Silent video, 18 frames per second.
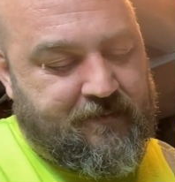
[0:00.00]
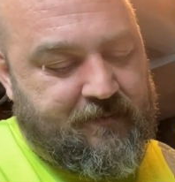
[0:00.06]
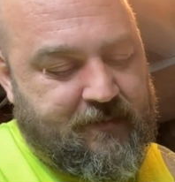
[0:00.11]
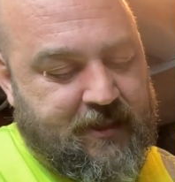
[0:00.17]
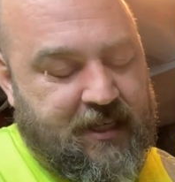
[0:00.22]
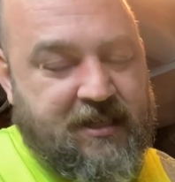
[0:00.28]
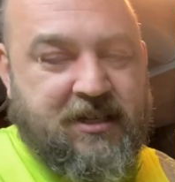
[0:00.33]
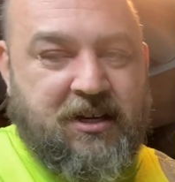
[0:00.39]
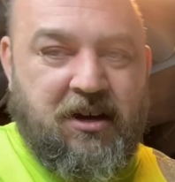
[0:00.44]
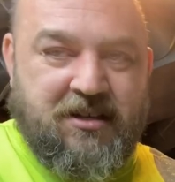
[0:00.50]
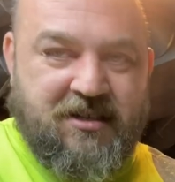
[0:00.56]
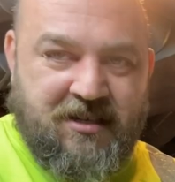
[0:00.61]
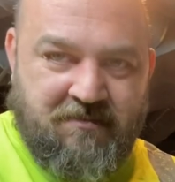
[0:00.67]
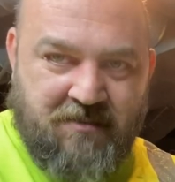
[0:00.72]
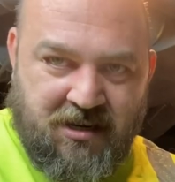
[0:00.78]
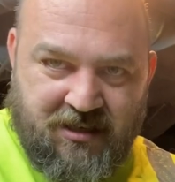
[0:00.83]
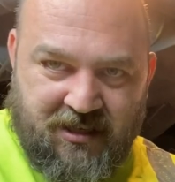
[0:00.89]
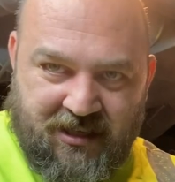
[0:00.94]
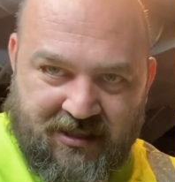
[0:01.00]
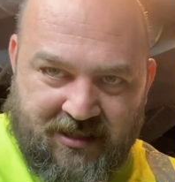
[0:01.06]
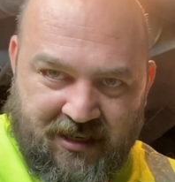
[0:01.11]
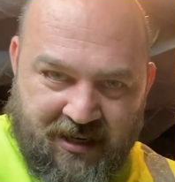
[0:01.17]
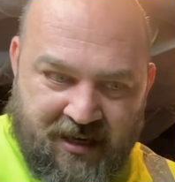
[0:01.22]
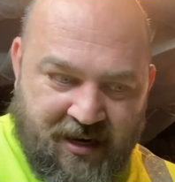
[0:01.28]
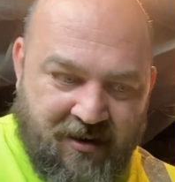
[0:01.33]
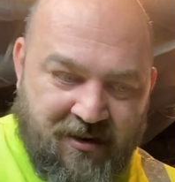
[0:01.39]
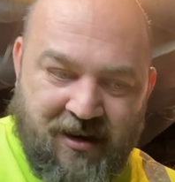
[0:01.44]
it's got some uglies in
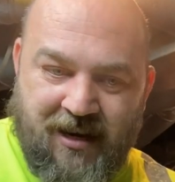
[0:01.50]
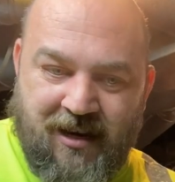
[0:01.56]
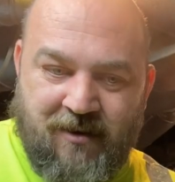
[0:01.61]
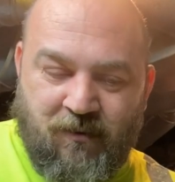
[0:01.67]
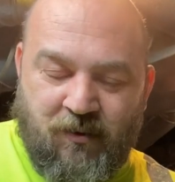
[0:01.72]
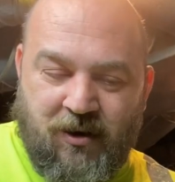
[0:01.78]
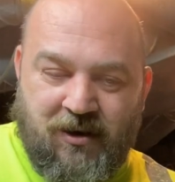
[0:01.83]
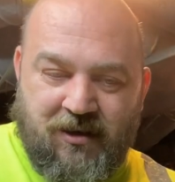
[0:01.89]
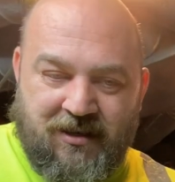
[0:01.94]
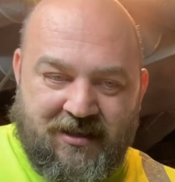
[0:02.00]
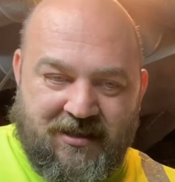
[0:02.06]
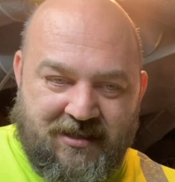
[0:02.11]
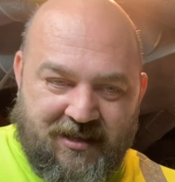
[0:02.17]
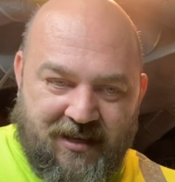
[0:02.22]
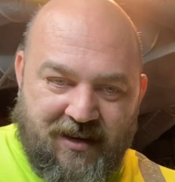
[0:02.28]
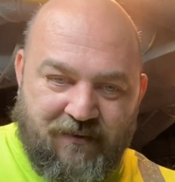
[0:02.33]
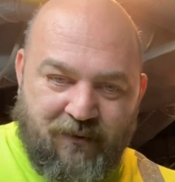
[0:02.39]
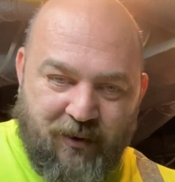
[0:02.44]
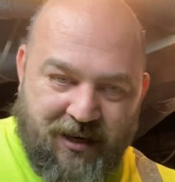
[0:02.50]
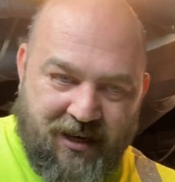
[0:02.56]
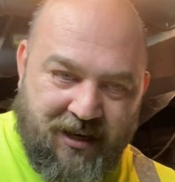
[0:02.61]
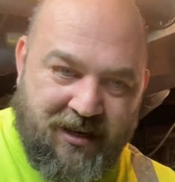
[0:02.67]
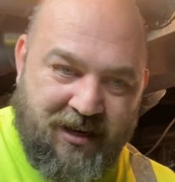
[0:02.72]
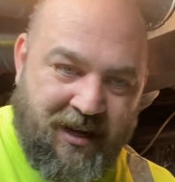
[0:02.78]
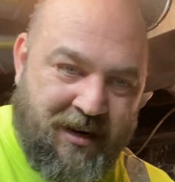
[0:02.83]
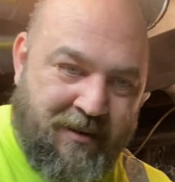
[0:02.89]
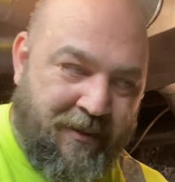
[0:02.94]
there and we're gonna see if we can
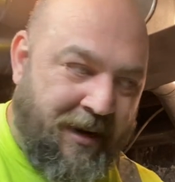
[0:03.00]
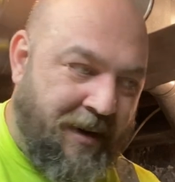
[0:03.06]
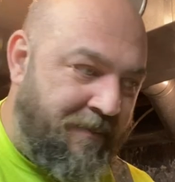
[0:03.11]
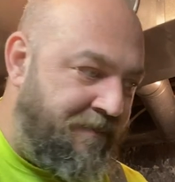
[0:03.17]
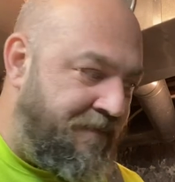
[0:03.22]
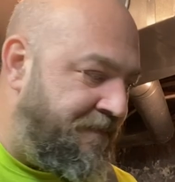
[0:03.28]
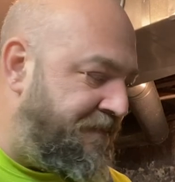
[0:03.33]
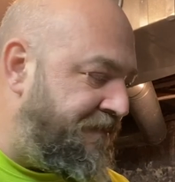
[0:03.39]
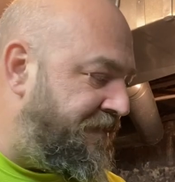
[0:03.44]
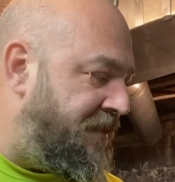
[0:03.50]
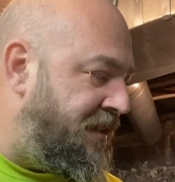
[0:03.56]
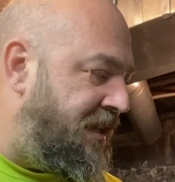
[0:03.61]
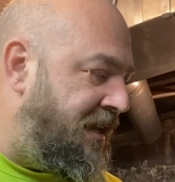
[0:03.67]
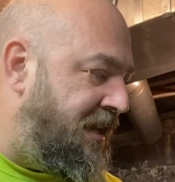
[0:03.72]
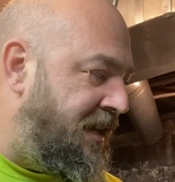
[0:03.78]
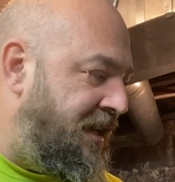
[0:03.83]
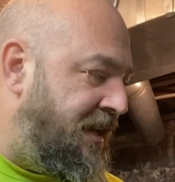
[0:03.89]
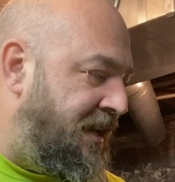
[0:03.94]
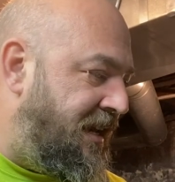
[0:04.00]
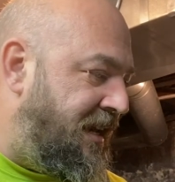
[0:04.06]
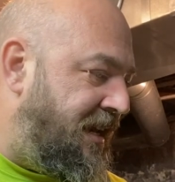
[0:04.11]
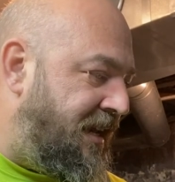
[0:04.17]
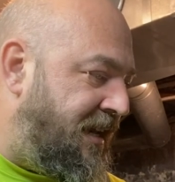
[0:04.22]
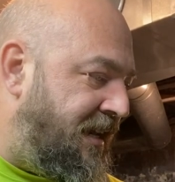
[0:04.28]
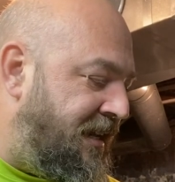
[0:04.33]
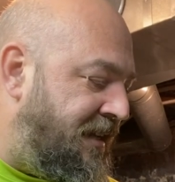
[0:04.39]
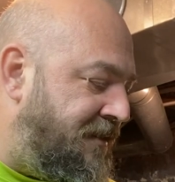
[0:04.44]
clean them up.
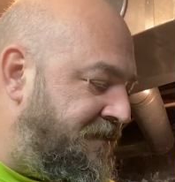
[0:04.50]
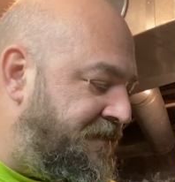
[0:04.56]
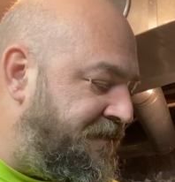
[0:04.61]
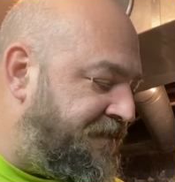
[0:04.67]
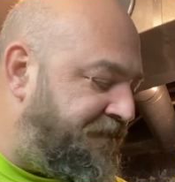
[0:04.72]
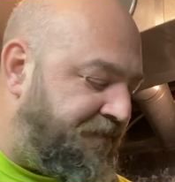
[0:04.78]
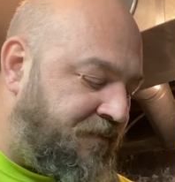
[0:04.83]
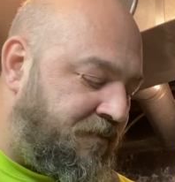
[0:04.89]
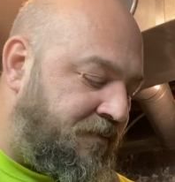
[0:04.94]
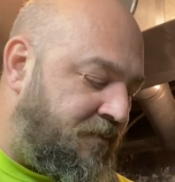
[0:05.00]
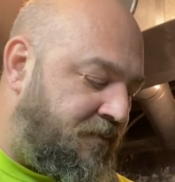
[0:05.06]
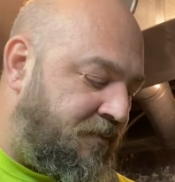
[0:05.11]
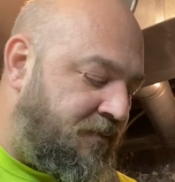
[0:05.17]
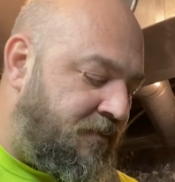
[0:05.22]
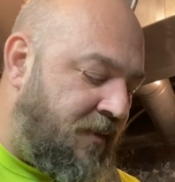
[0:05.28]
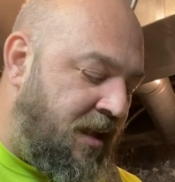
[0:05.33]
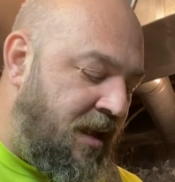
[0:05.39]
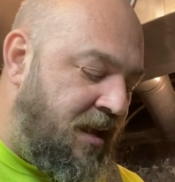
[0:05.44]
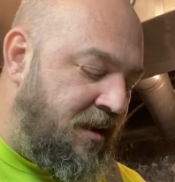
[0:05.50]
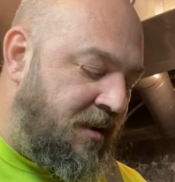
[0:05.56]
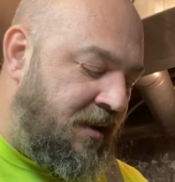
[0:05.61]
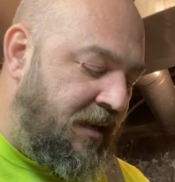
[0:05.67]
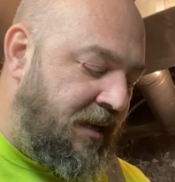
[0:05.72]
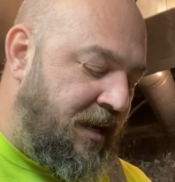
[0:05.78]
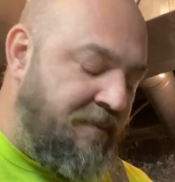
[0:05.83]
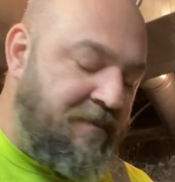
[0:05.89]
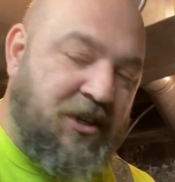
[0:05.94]
Uh,
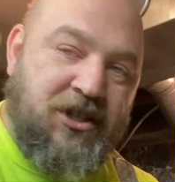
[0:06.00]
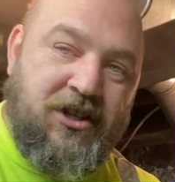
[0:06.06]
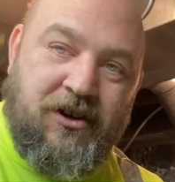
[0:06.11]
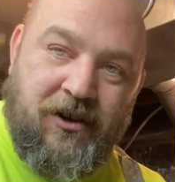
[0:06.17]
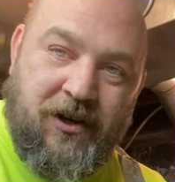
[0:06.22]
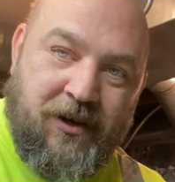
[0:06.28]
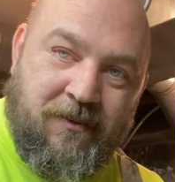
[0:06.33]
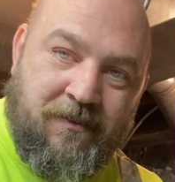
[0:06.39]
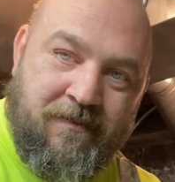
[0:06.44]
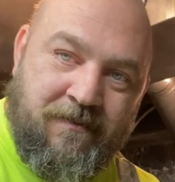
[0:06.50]
let me show you.